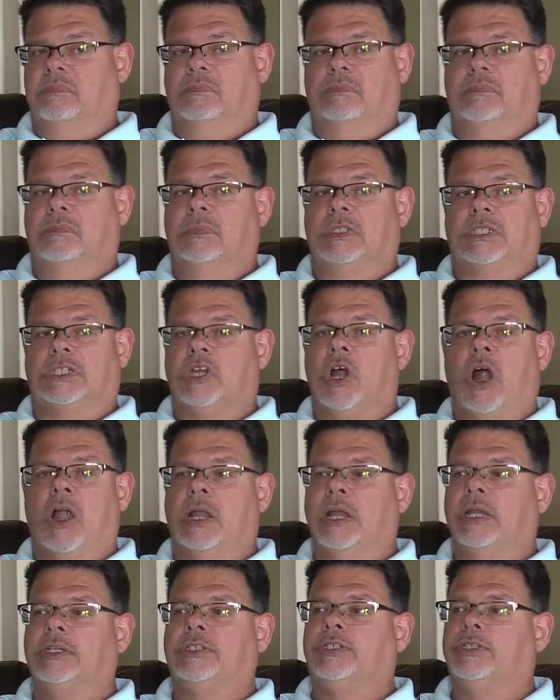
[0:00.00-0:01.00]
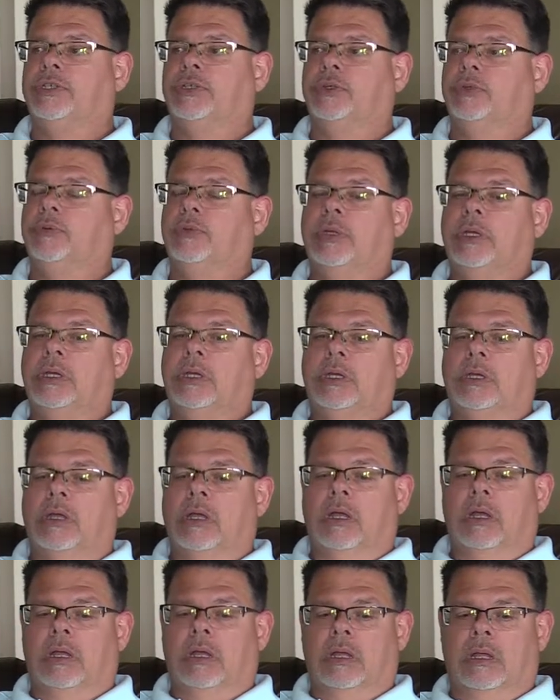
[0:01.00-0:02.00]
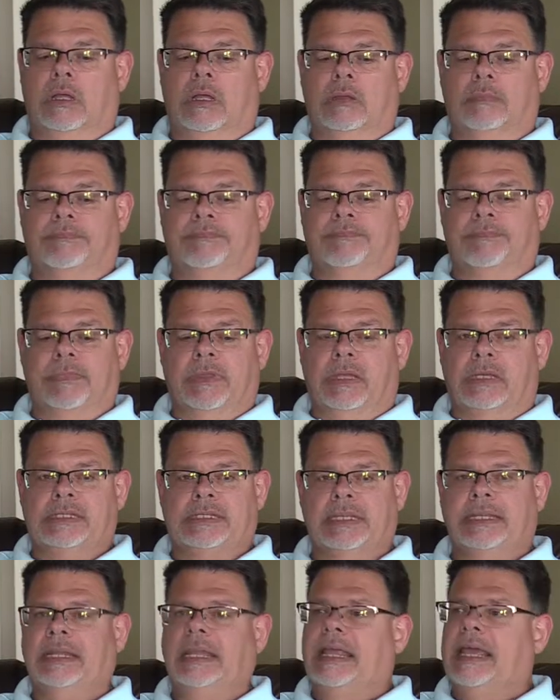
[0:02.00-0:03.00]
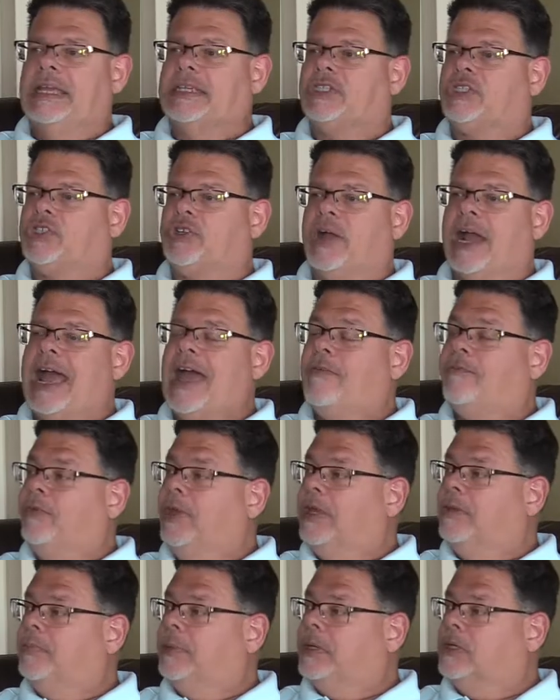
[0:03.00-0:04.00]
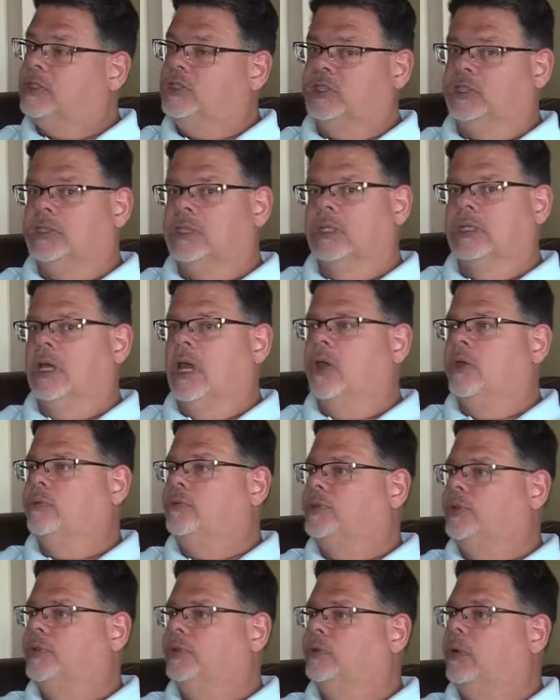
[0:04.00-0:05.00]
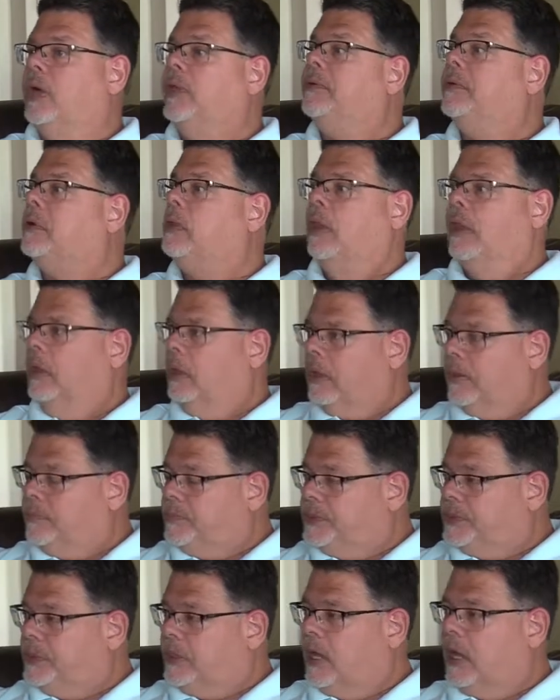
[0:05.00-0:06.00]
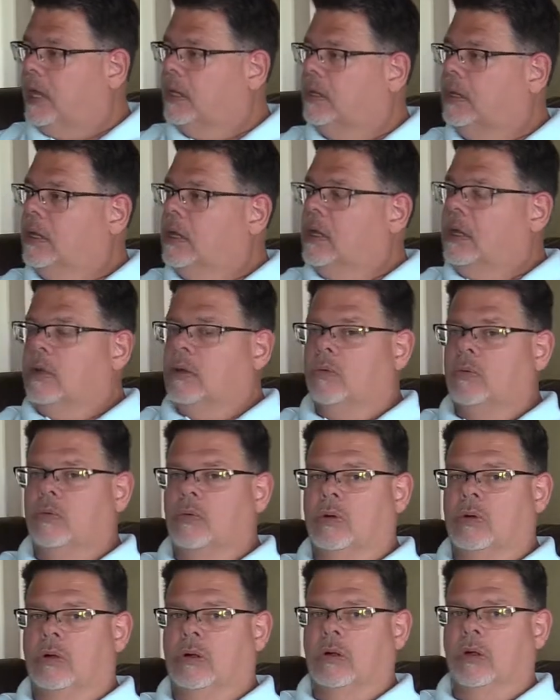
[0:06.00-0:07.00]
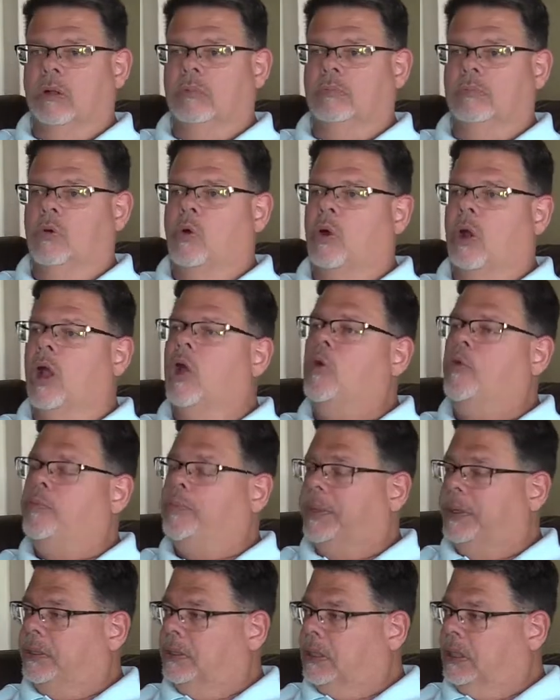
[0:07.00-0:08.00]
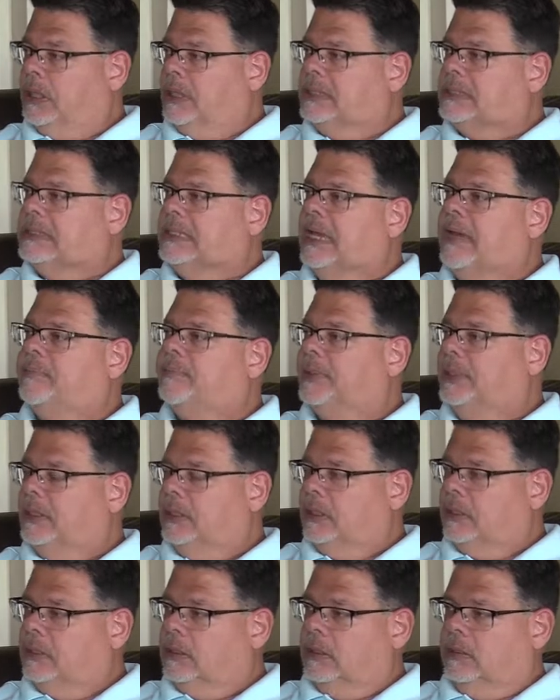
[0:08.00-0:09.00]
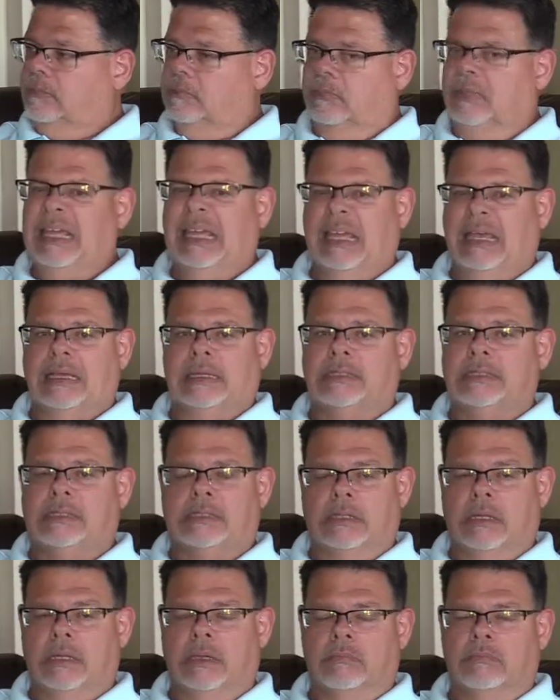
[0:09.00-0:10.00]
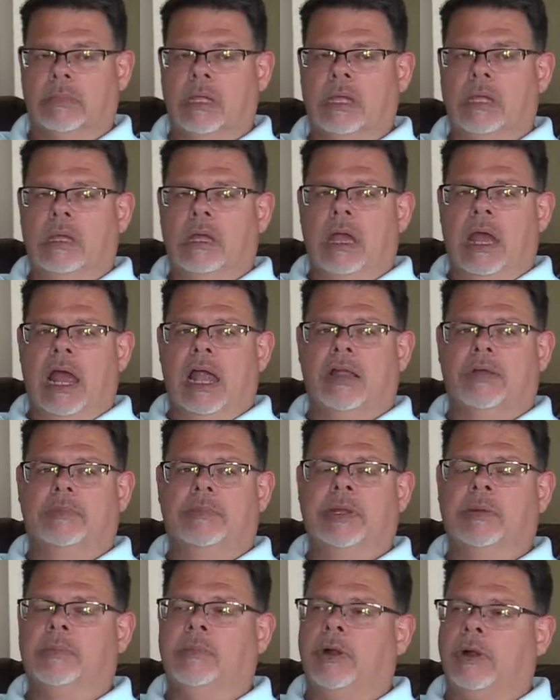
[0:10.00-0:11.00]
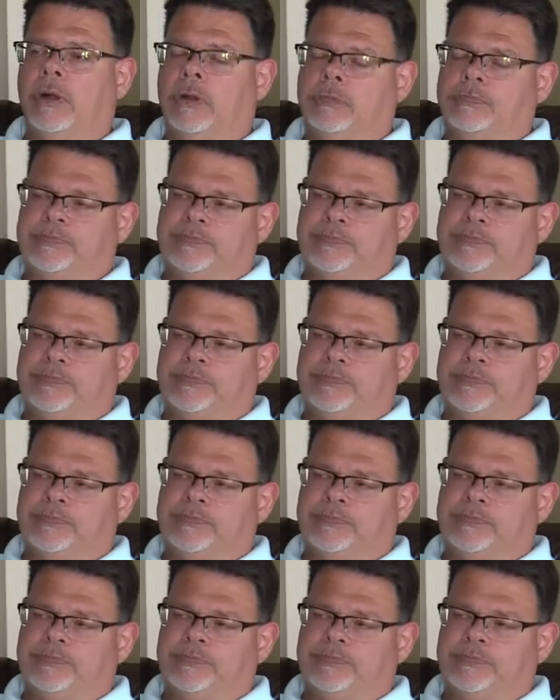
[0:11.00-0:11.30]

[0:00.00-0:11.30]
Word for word: started to see less traffic because you could go to other clubs that were more open and accepting and mixed. I remember